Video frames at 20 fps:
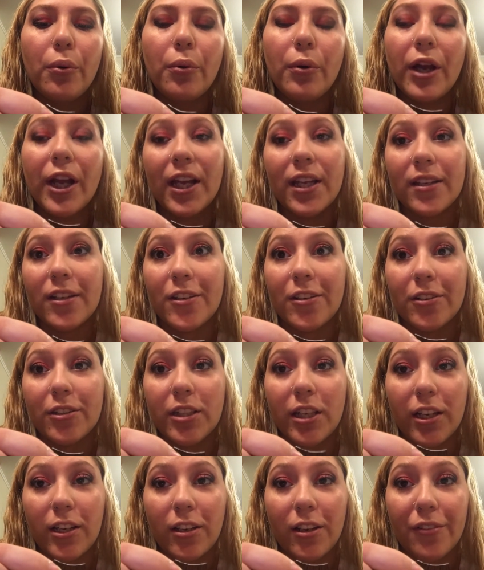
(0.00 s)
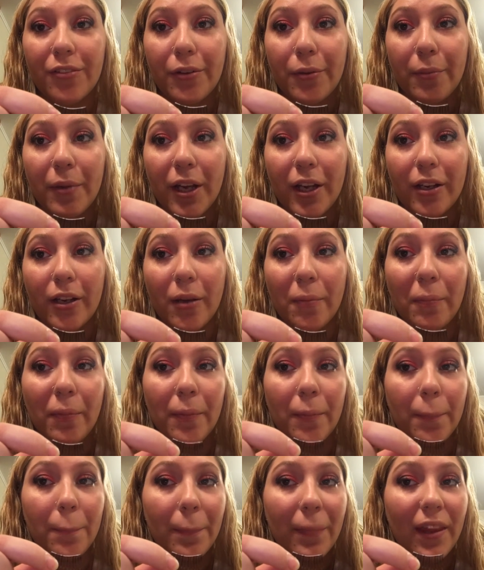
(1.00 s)
And it'll take off your makeup
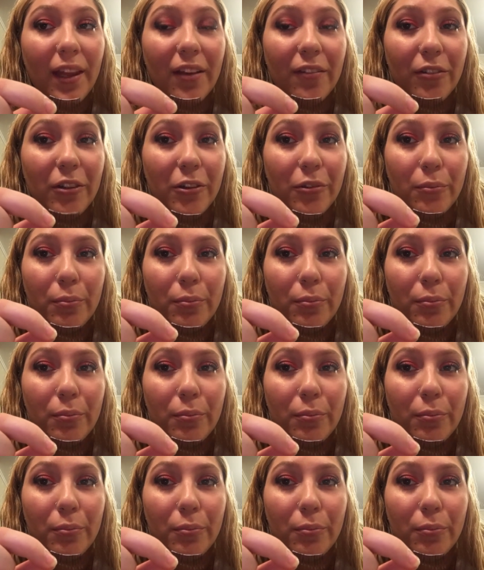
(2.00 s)
if you